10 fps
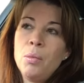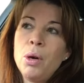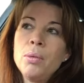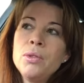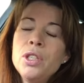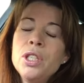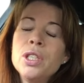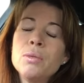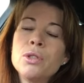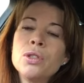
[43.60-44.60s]
What I wanted to
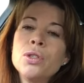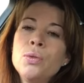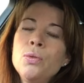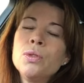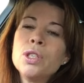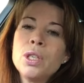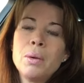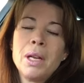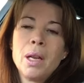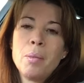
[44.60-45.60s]
do was just talk to
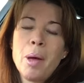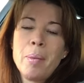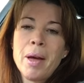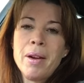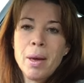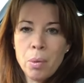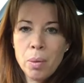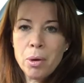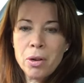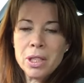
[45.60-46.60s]
you a little bit about
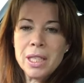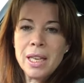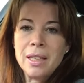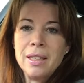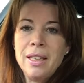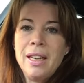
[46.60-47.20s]
network marketing